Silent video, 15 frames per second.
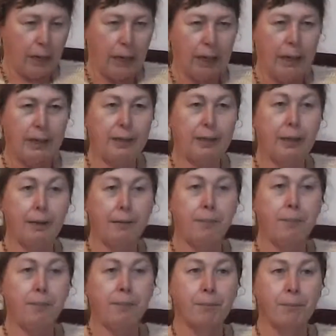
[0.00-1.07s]

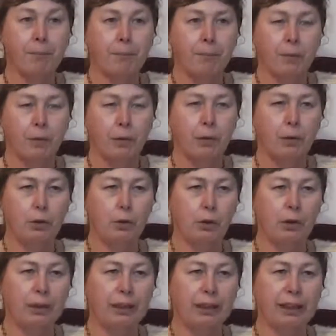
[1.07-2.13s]
And you
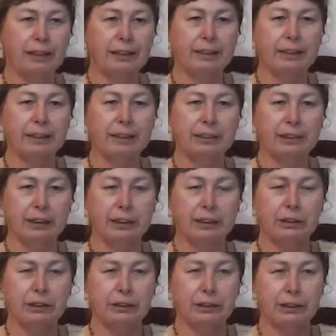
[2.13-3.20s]
can connect these
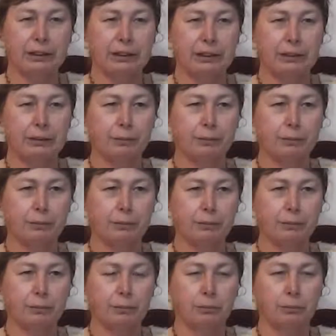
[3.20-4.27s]
into
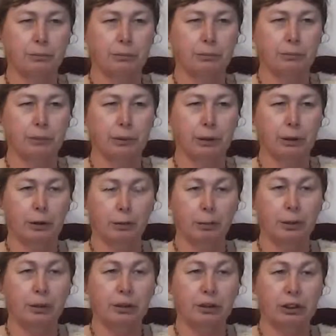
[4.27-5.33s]
a
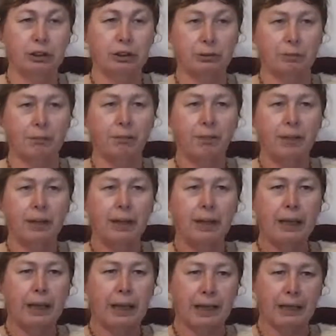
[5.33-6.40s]
computer system.
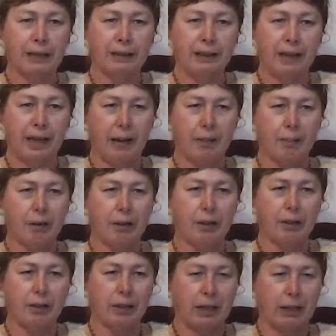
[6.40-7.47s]
And at the Ham
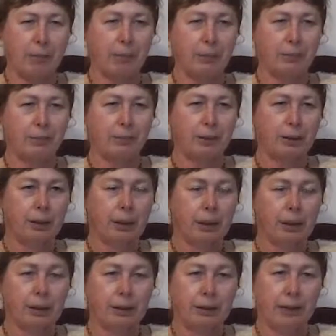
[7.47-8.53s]
Radio Club,
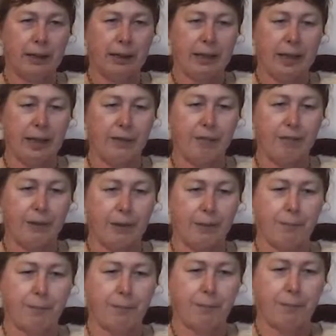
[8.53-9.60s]
they have,
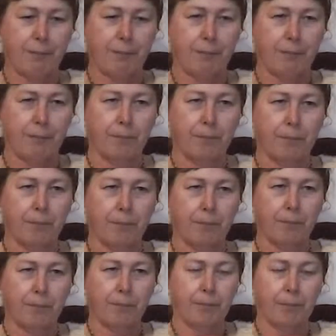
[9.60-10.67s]
and
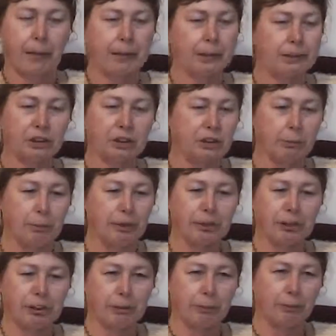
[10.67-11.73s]
there's a similar
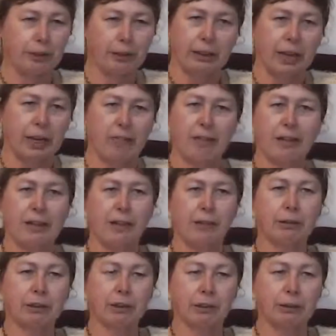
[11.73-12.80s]
system for the car radio
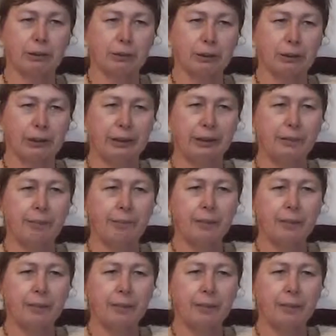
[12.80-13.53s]
I showed you earlier.